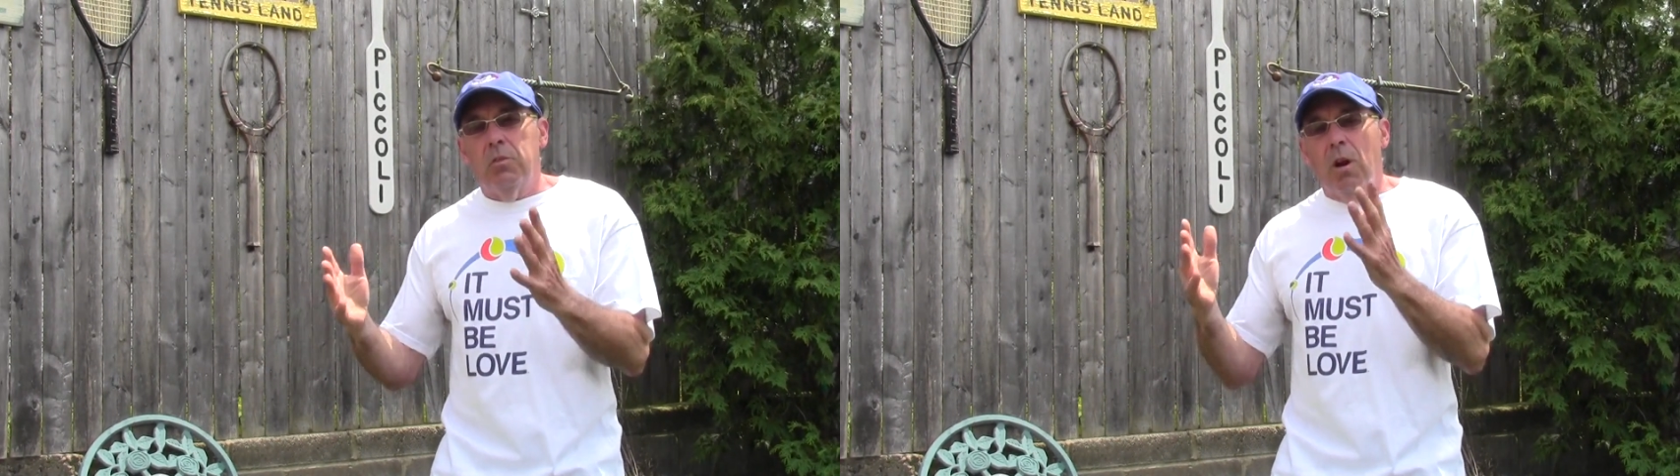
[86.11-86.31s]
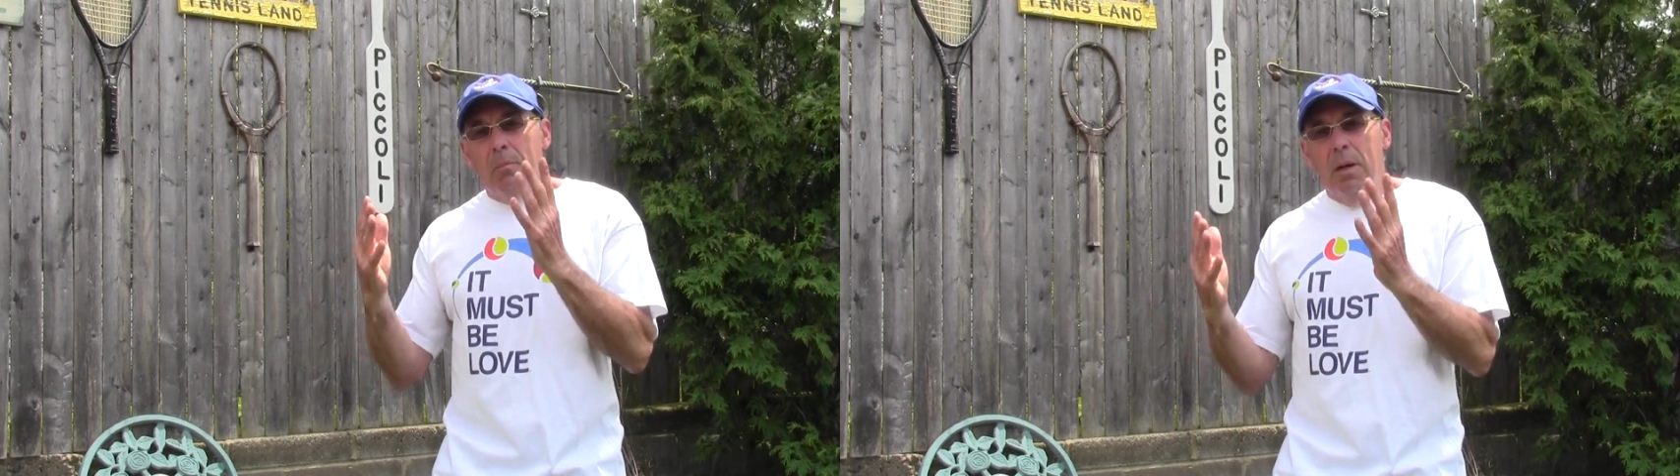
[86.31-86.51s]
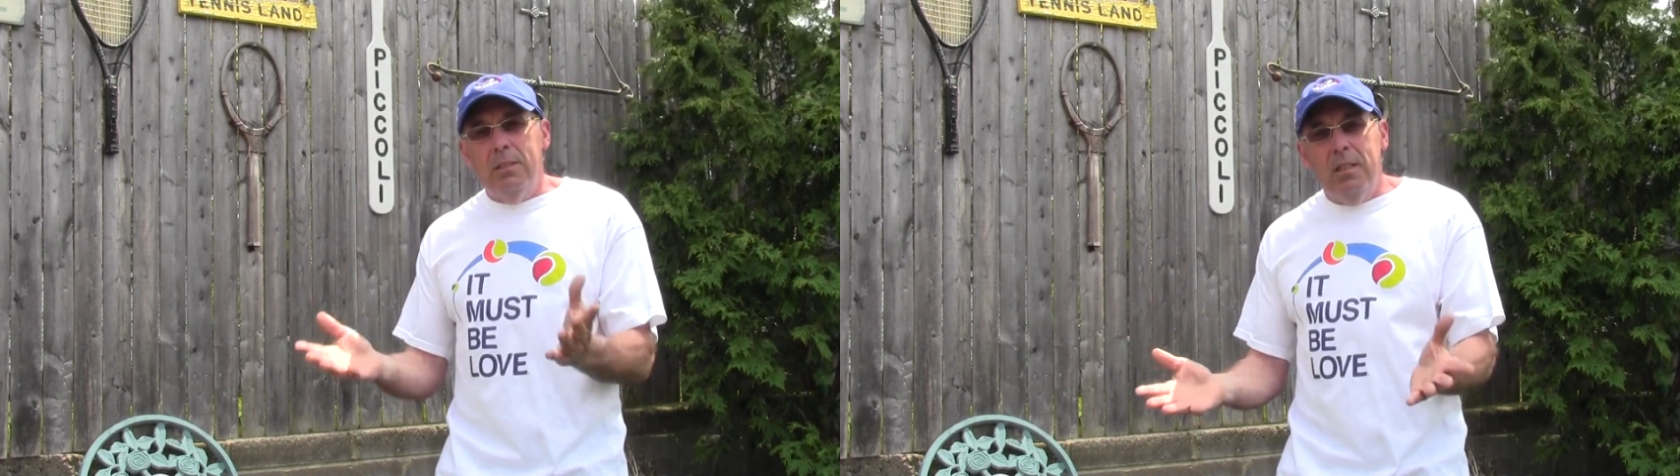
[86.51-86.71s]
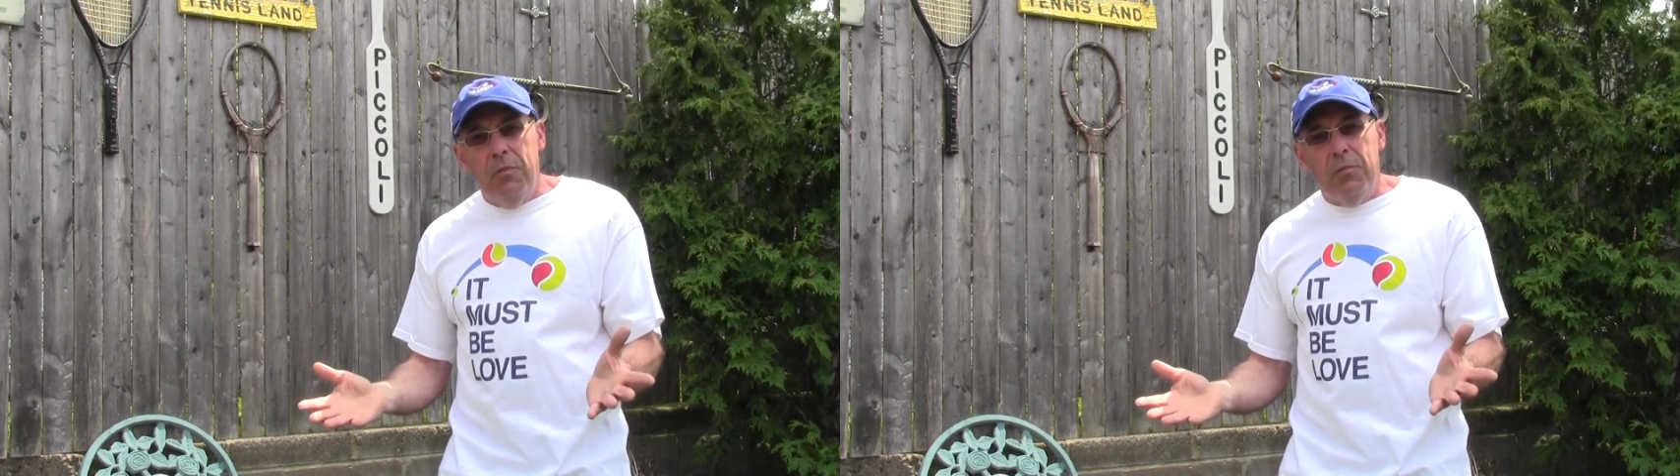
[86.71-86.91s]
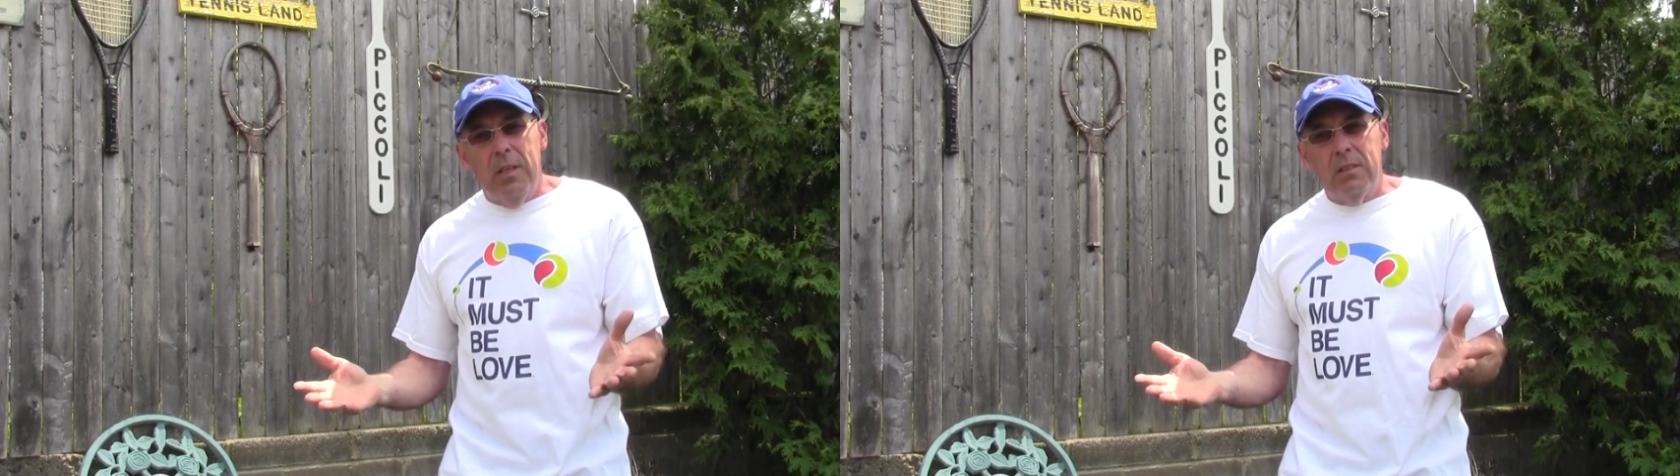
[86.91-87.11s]
drop my
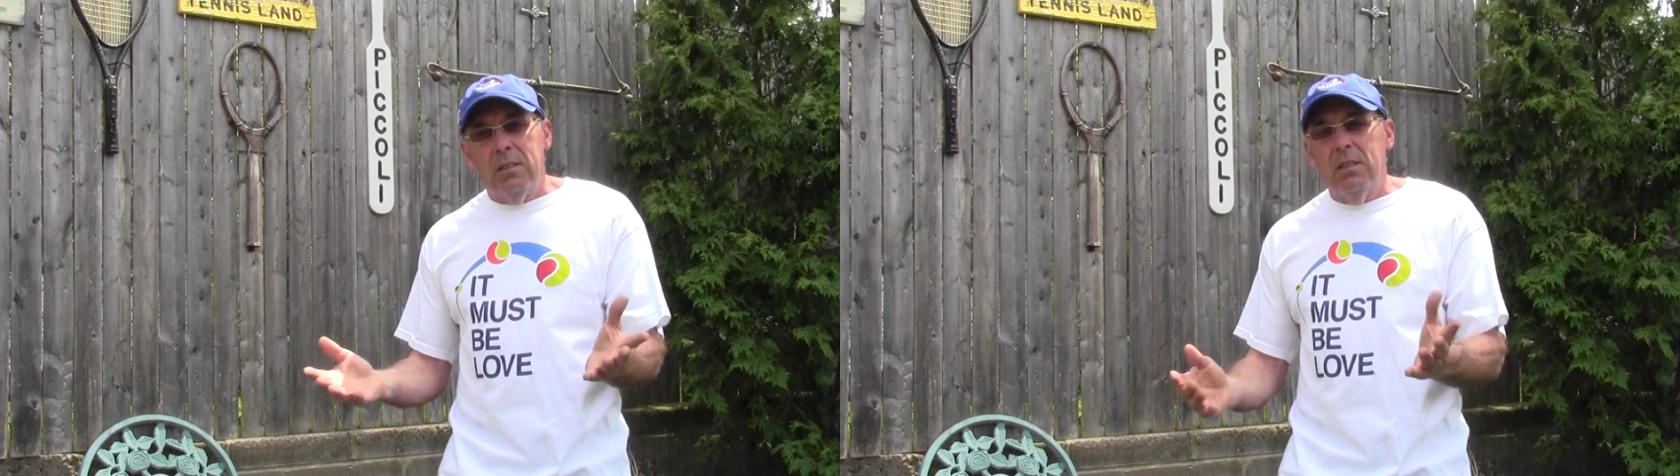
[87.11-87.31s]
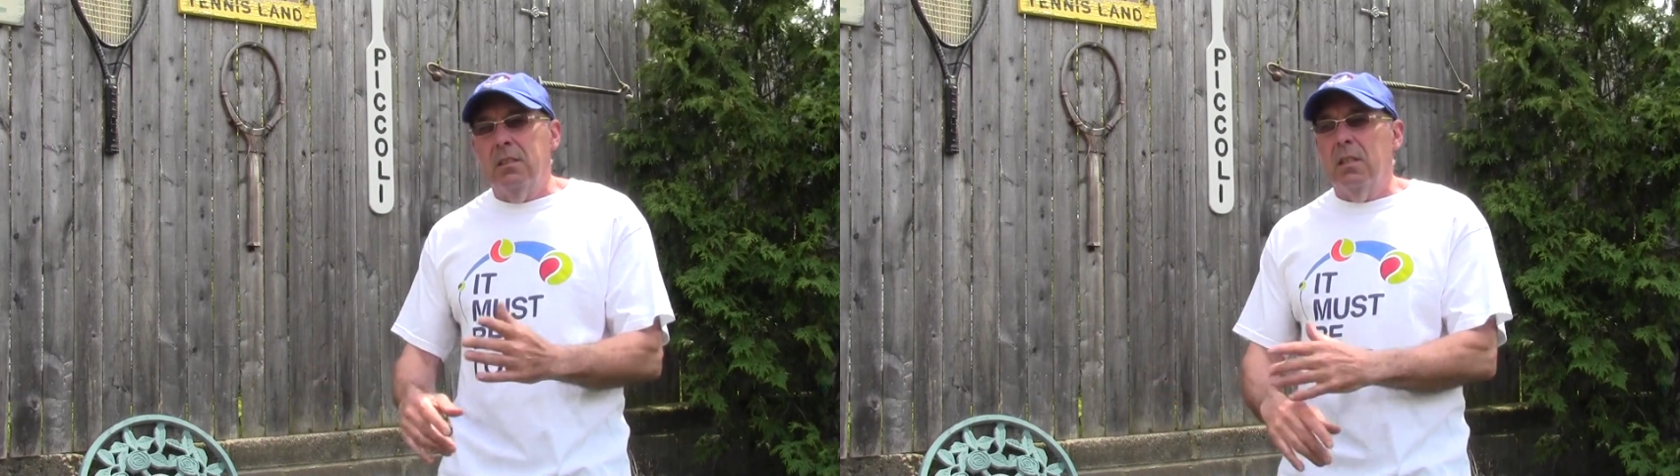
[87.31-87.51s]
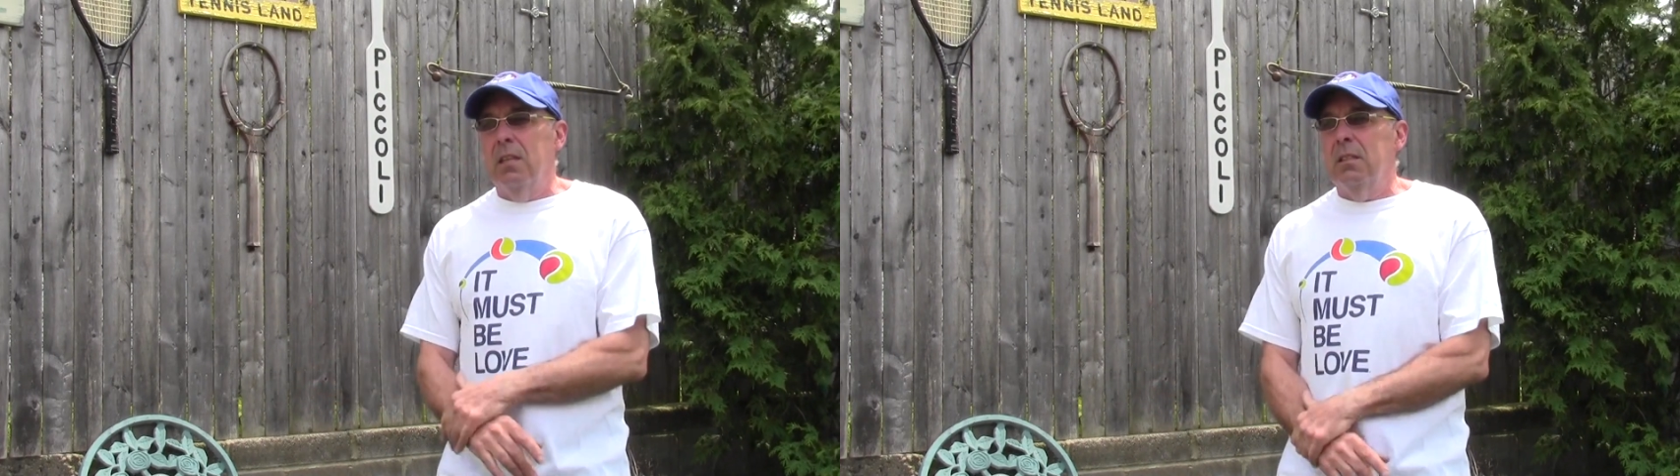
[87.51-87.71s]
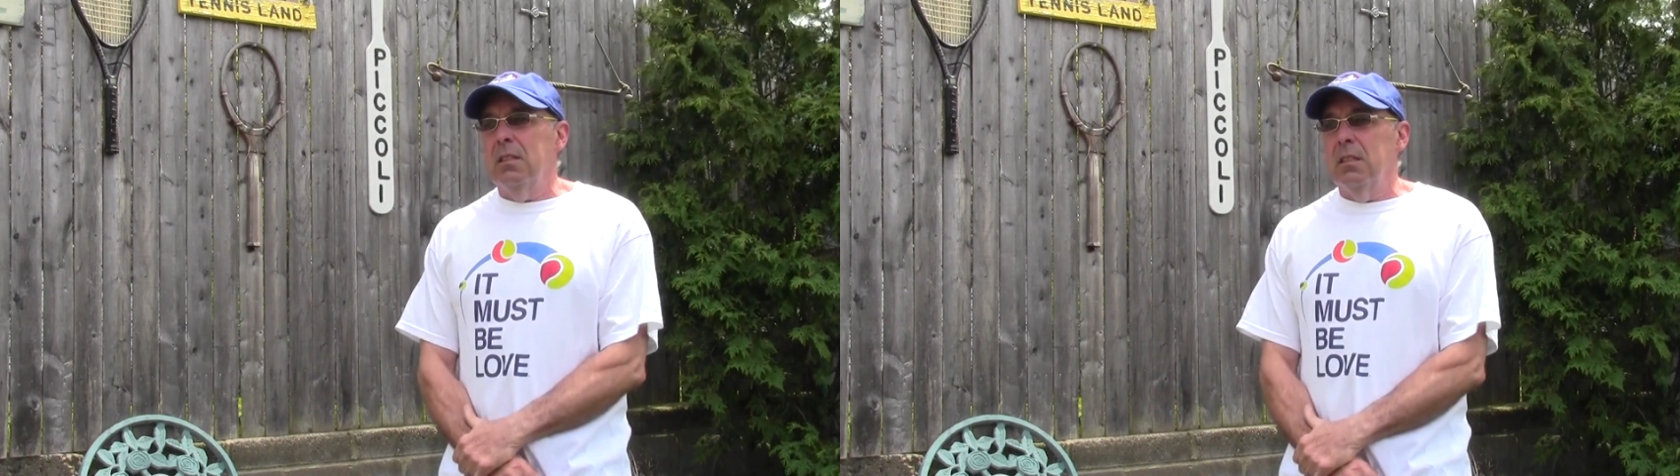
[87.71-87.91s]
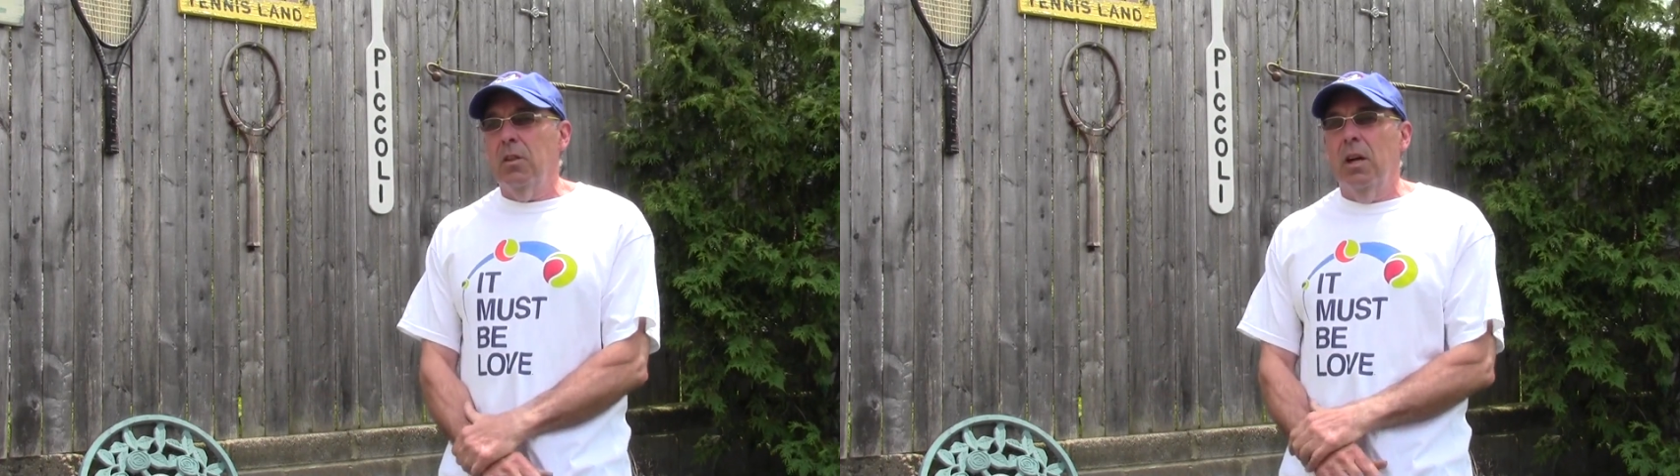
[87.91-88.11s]
defenses and
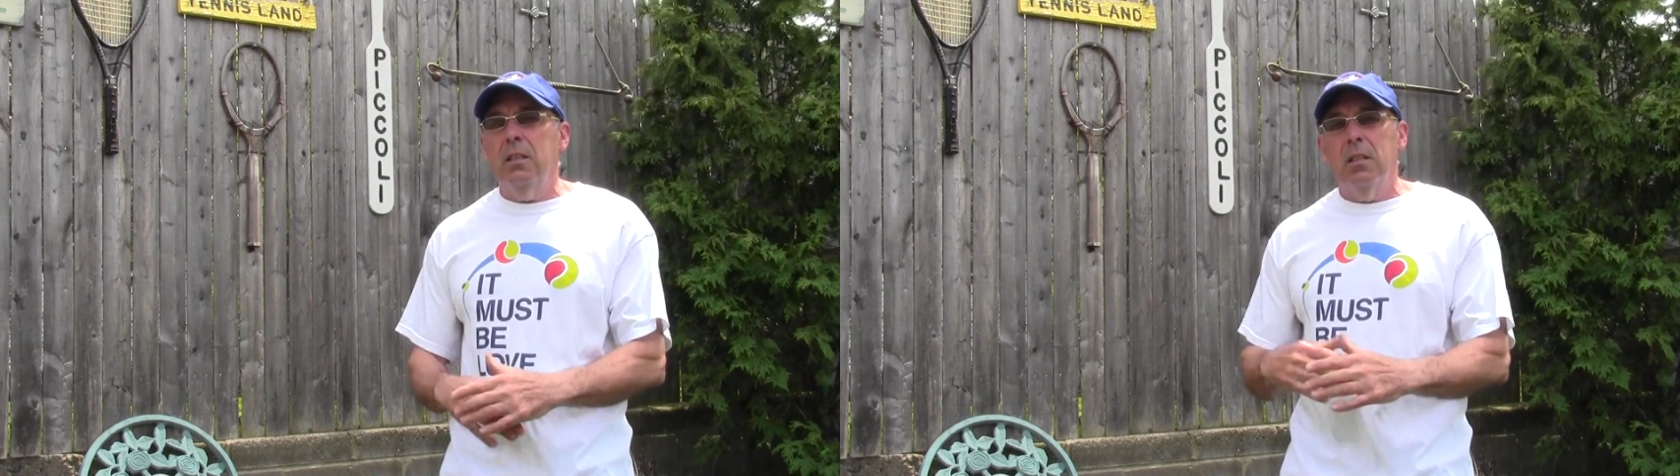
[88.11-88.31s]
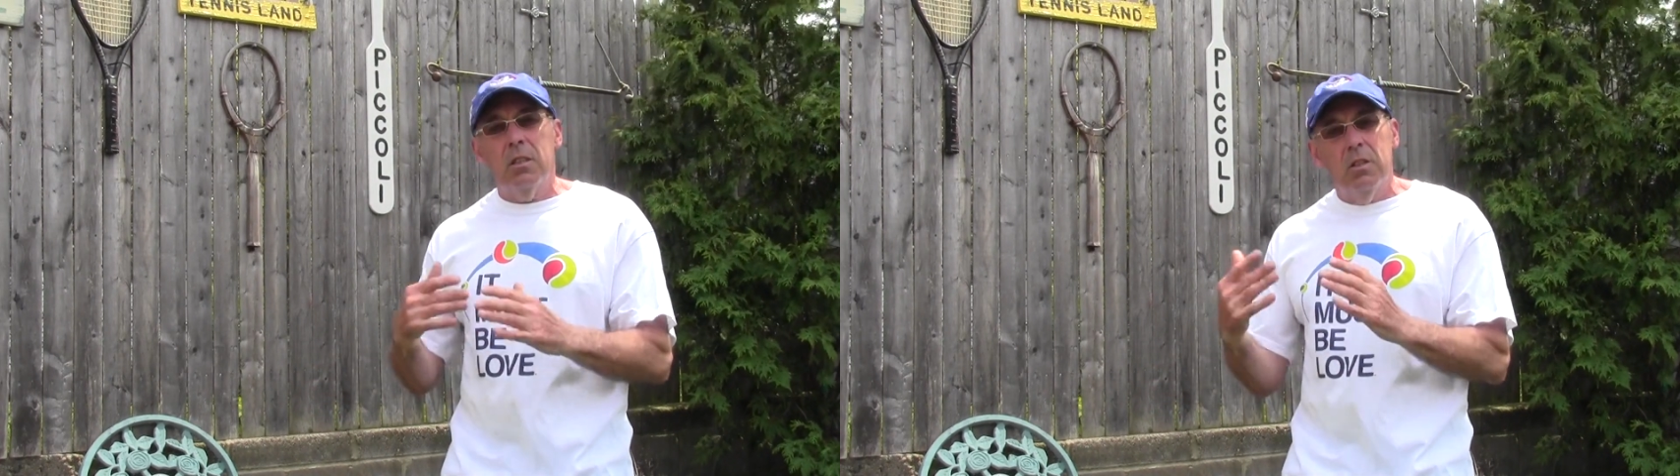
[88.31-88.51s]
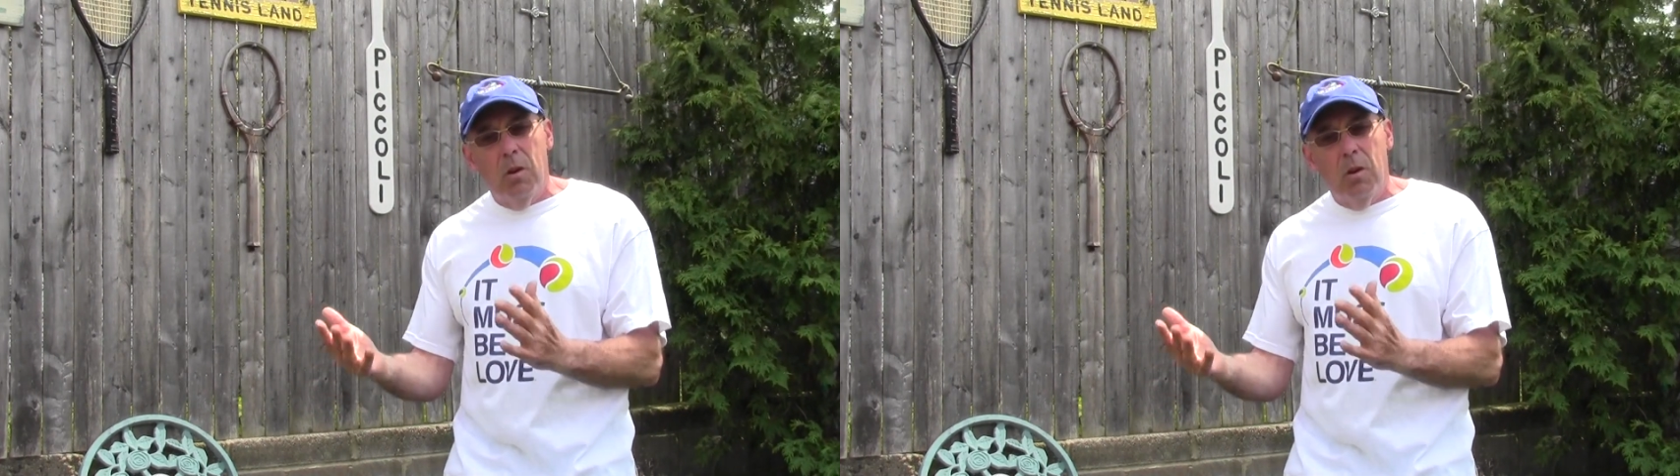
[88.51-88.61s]
to try to get to